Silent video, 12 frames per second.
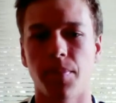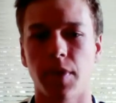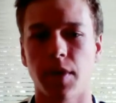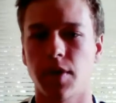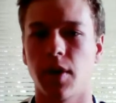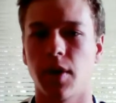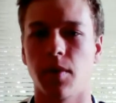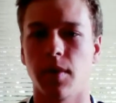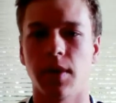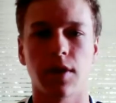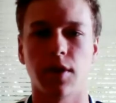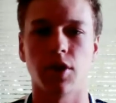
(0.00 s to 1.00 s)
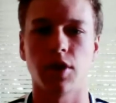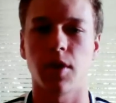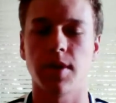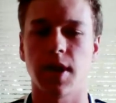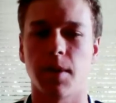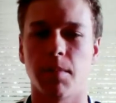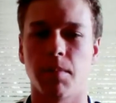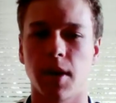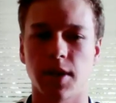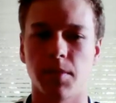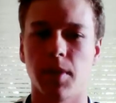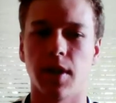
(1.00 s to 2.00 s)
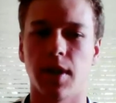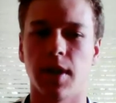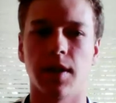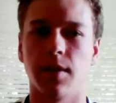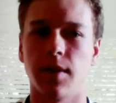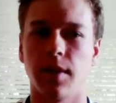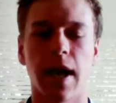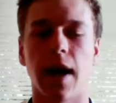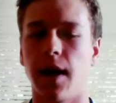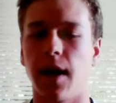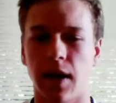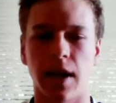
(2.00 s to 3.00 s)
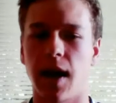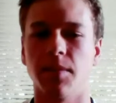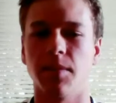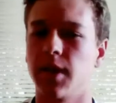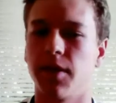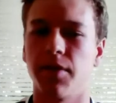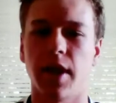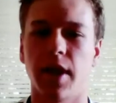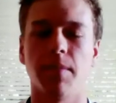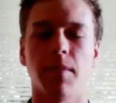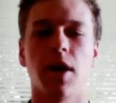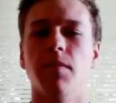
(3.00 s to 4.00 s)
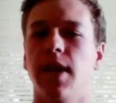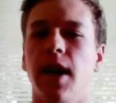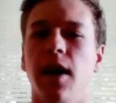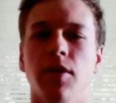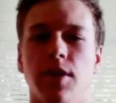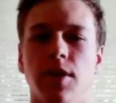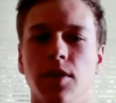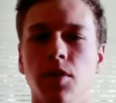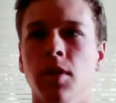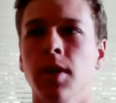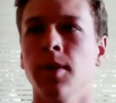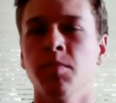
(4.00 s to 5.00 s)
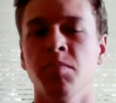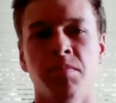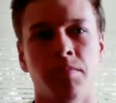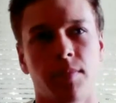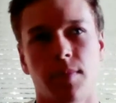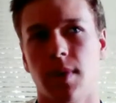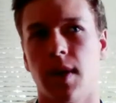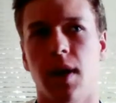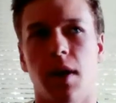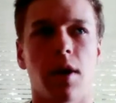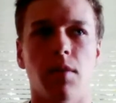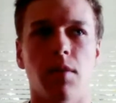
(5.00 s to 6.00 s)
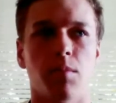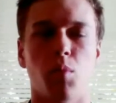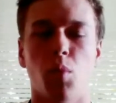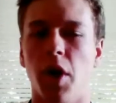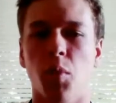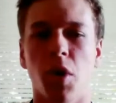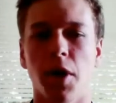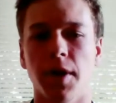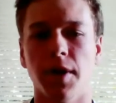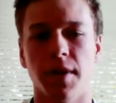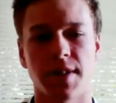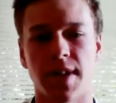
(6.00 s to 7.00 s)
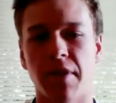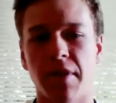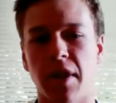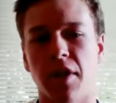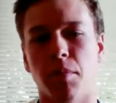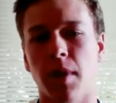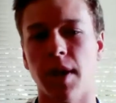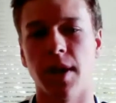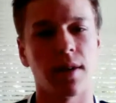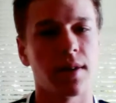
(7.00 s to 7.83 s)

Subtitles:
So there's always that possibility. And, yeah, like Adam said, if the game comes down to, I don't know, 1-1 in the 70th minute,